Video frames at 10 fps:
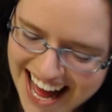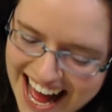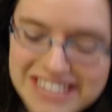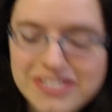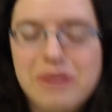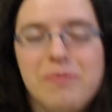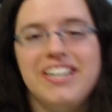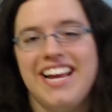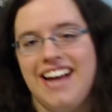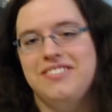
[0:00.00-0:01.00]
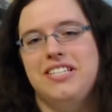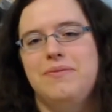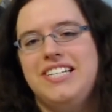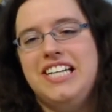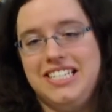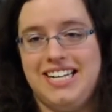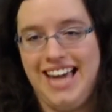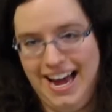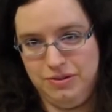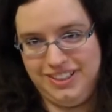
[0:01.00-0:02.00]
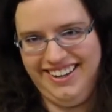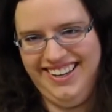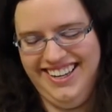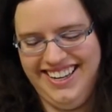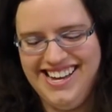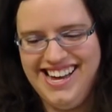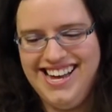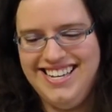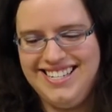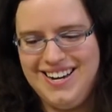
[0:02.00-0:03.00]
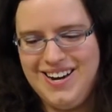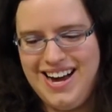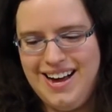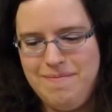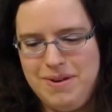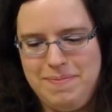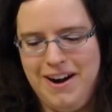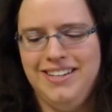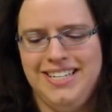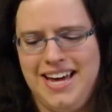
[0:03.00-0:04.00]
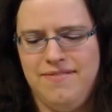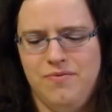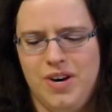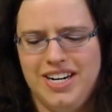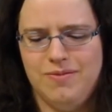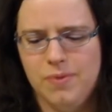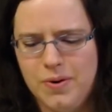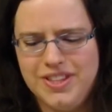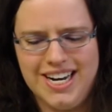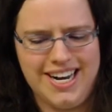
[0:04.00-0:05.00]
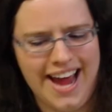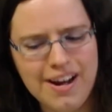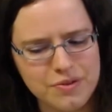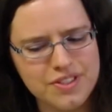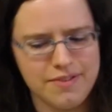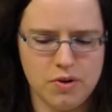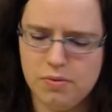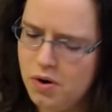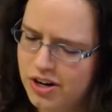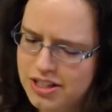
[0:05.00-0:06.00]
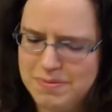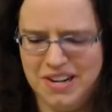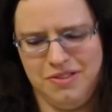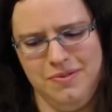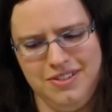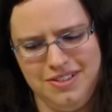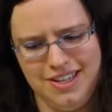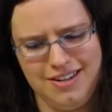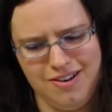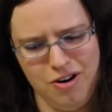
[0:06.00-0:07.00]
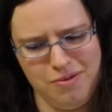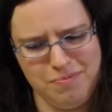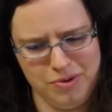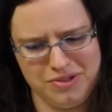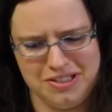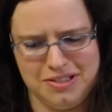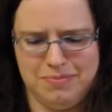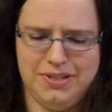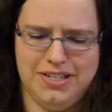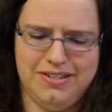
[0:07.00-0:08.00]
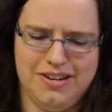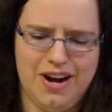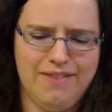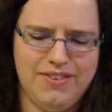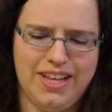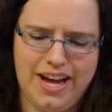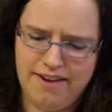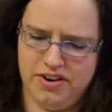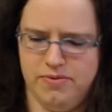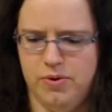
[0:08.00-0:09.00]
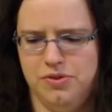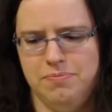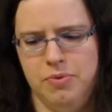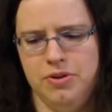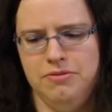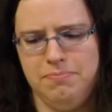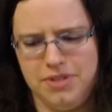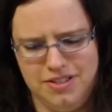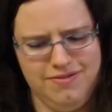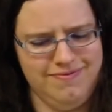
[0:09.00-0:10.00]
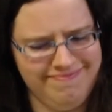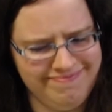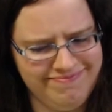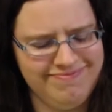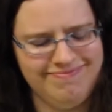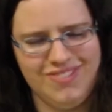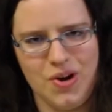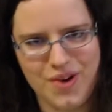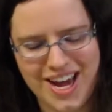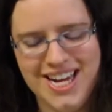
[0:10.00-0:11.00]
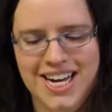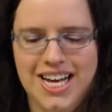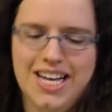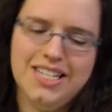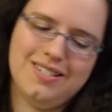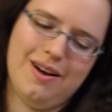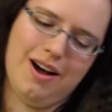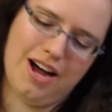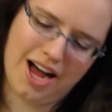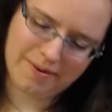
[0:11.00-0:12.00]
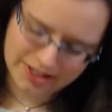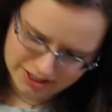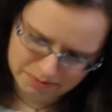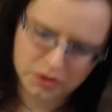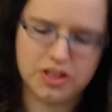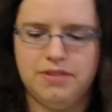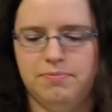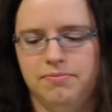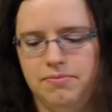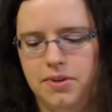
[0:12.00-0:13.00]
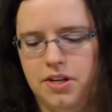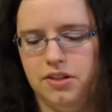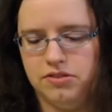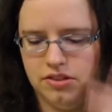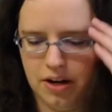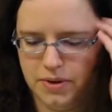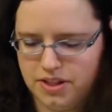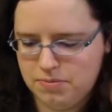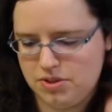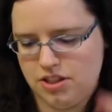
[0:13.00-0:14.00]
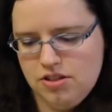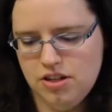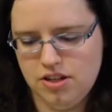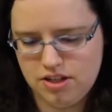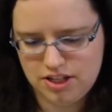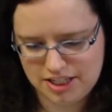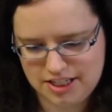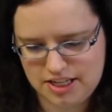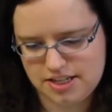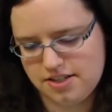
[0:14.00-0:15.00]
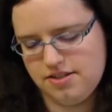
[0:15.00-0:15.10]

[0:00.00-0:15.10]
I don't know what counts and what doesn't count. So, but apparently they haven't won an award that counts. They've won awards, but not the ones that are important. But, I feel like every award's important, but okay. So I want to support them, I want them to succeed.